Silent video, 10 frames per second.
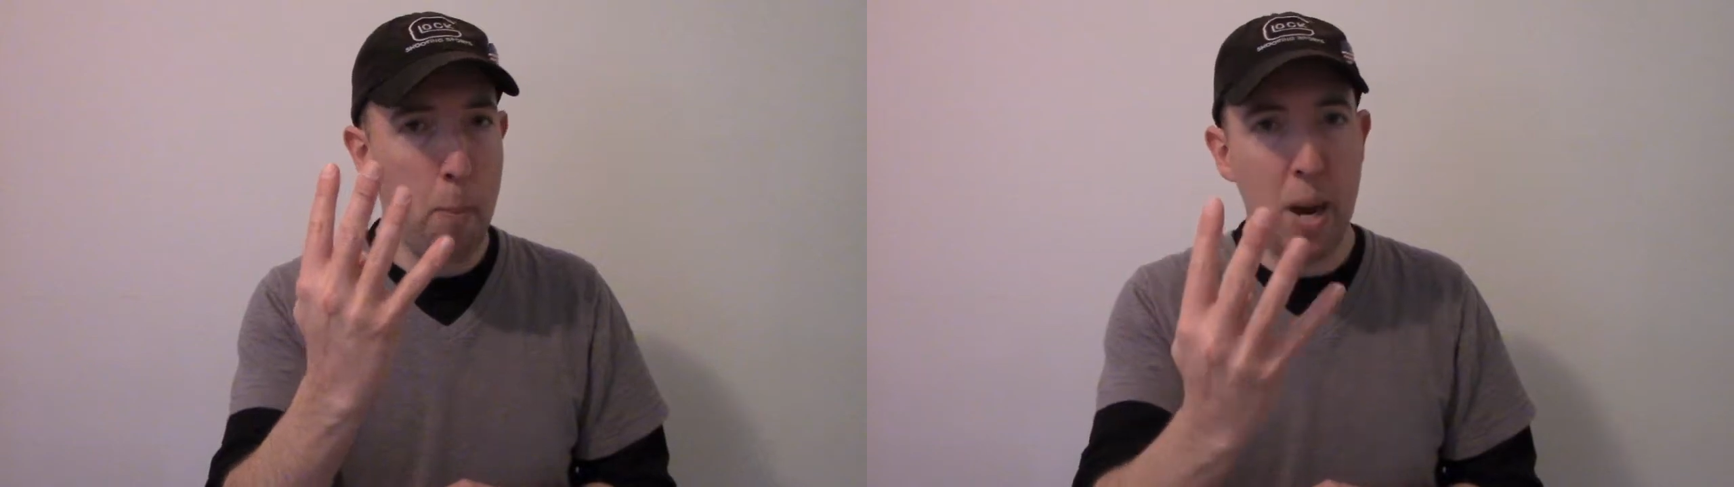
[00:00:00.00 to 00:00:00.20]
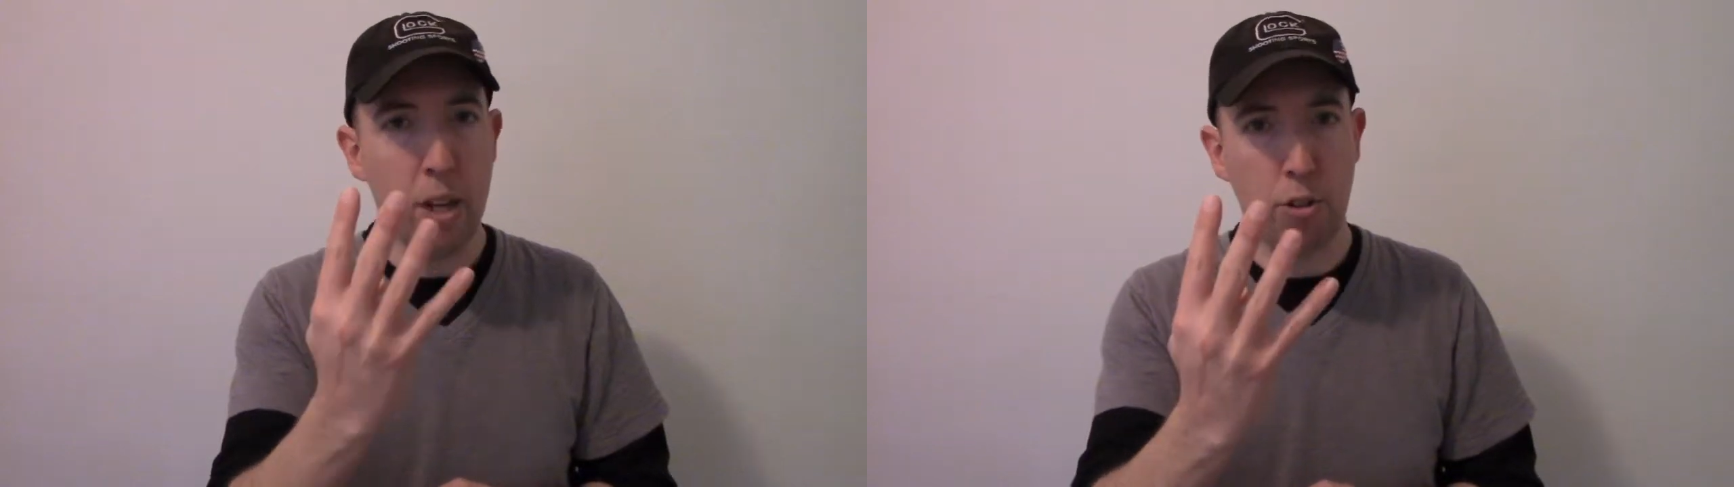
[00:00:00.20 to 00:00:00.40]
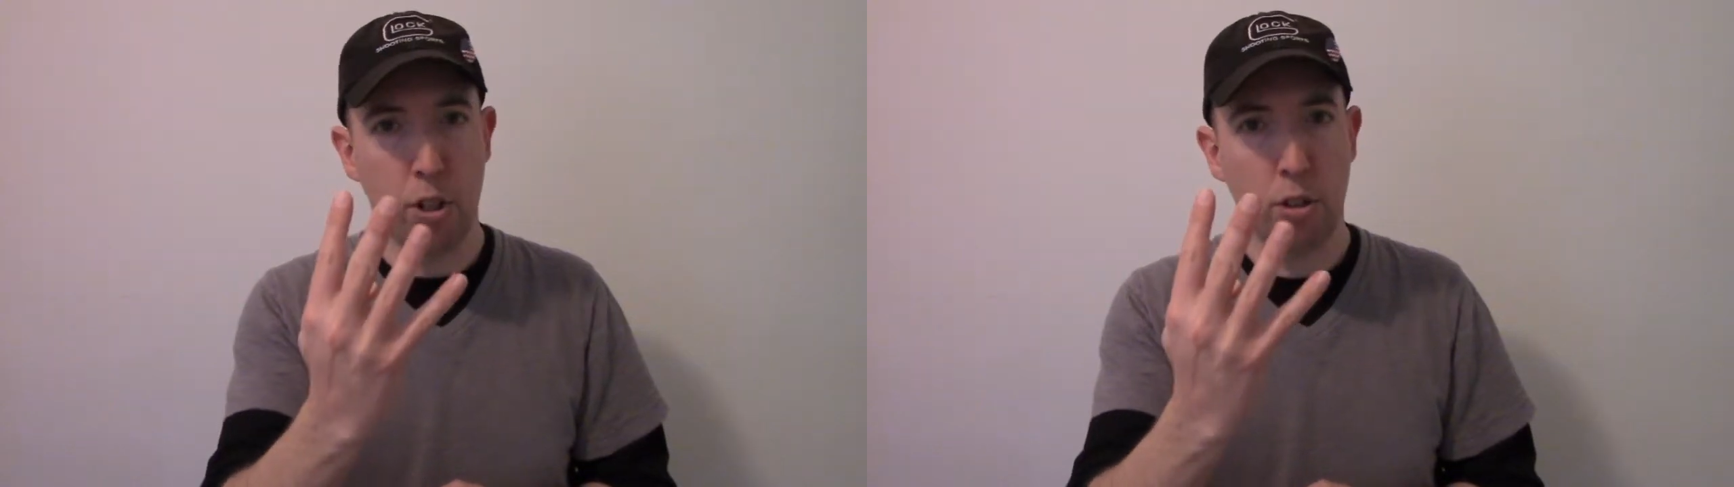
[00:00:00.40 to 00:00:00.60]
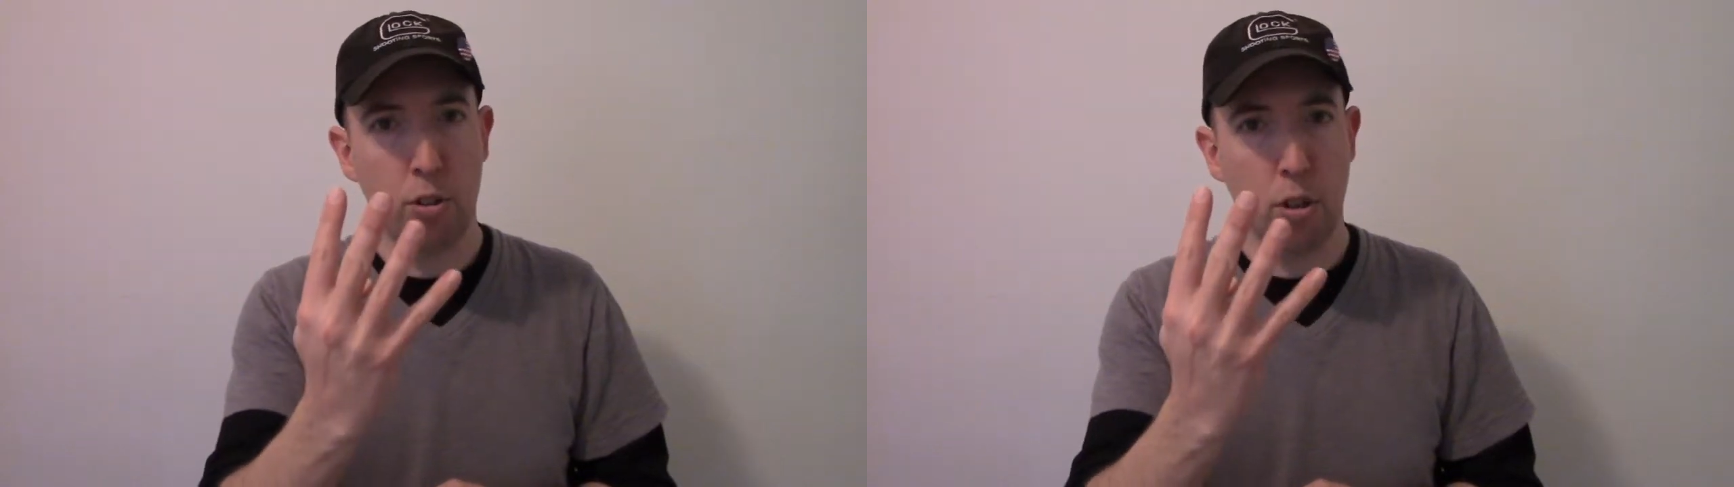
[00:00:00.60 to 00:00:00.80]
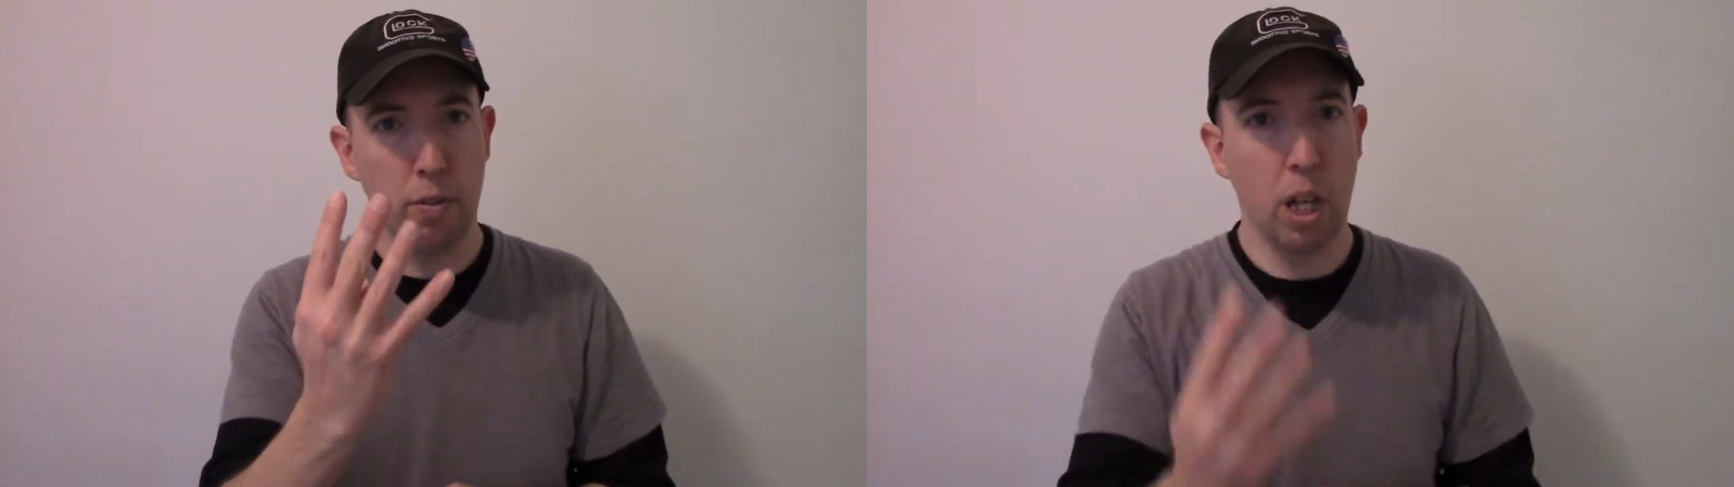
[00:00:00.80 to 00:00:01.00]

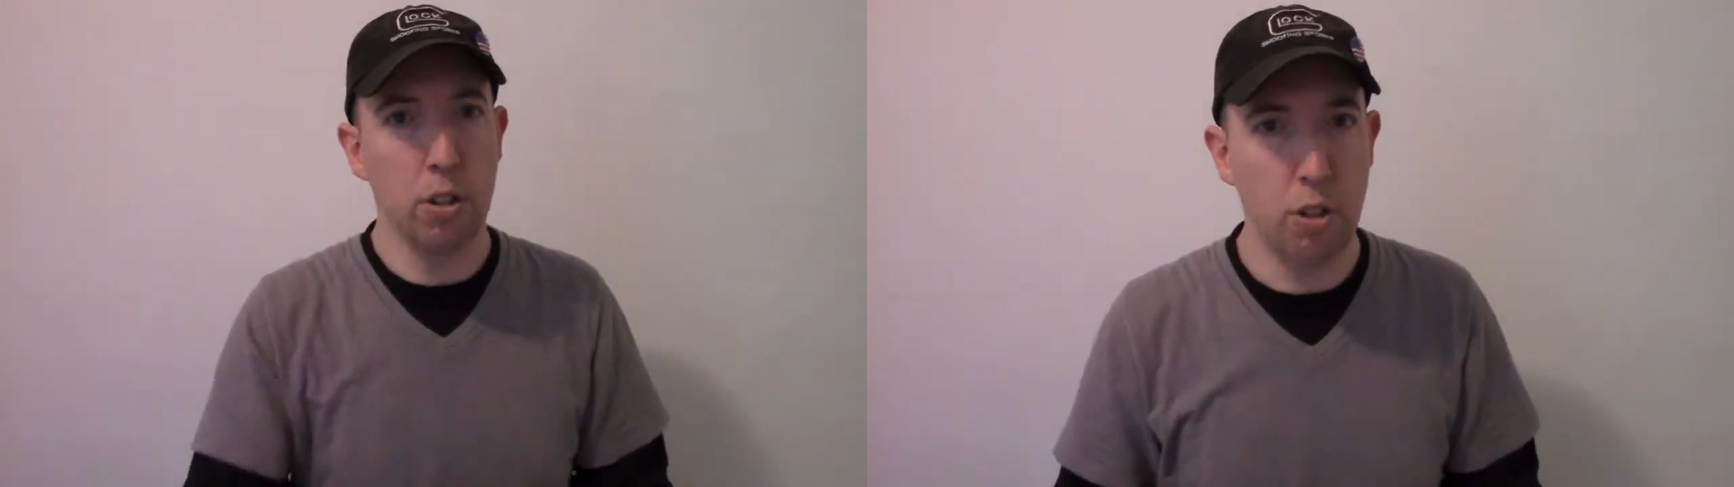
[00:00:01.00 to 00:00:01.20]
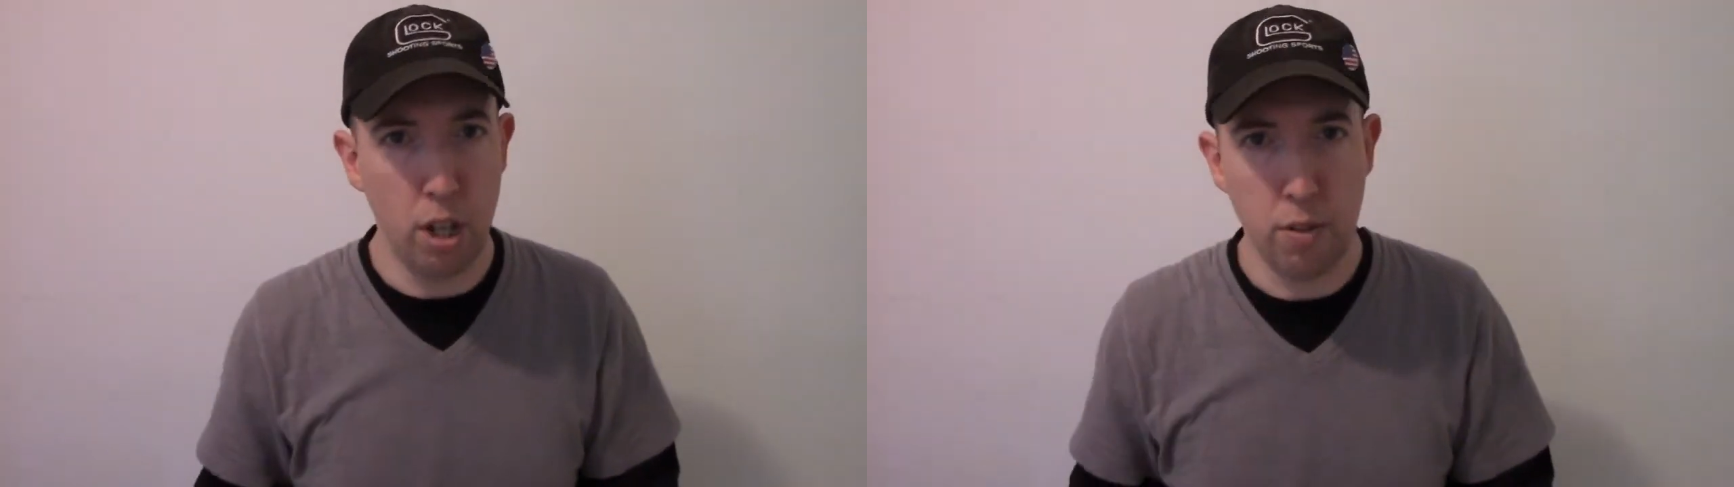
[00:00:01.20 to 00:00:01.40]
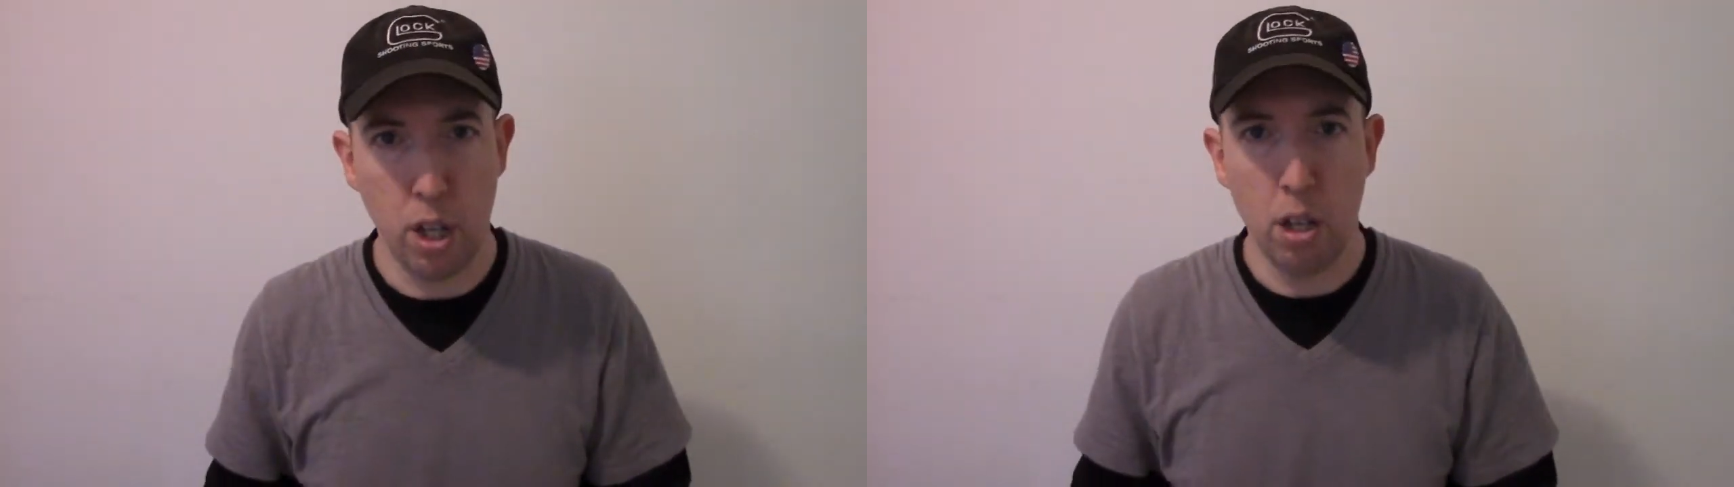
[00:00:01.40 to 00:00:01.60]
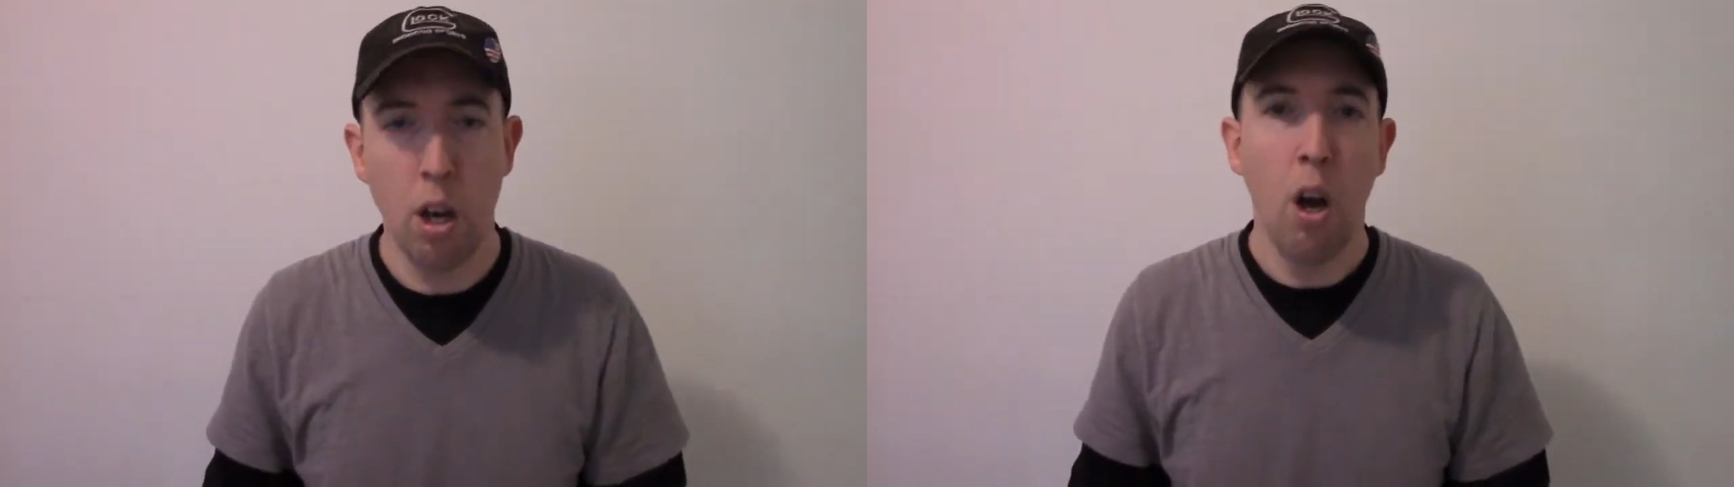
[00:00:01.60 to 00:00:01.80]
basics of gun safety,